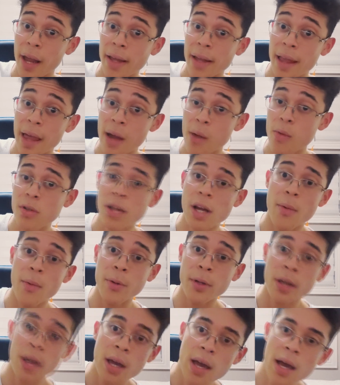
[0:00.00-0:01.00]
a language. I
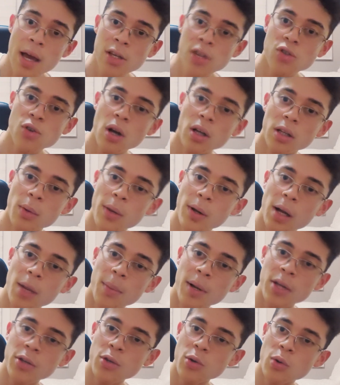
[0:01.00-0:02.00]
would strongly
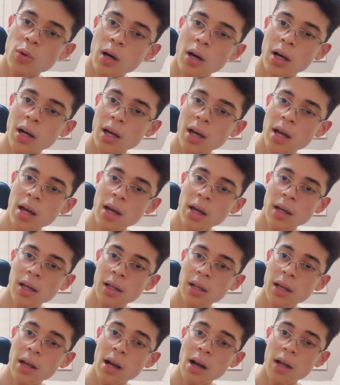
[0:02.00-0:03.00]
recommend you
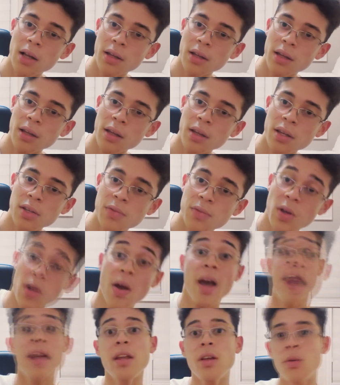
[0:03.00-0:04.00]
click on this video.
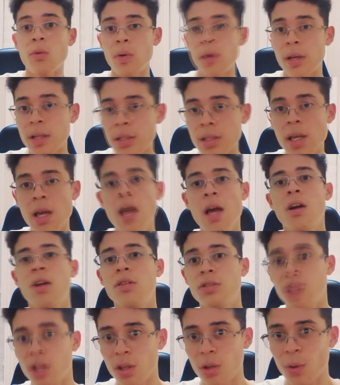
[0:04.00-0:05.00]
Anyways,
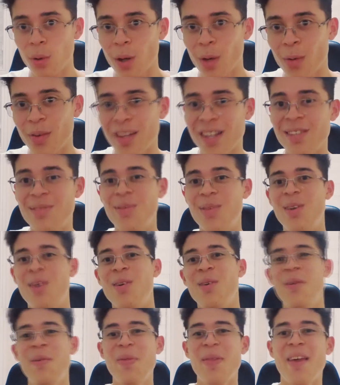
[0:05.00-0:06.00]
continuing with this
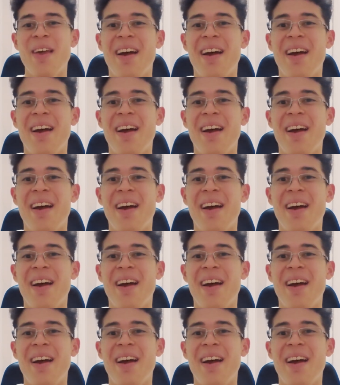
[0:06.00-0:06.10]
video,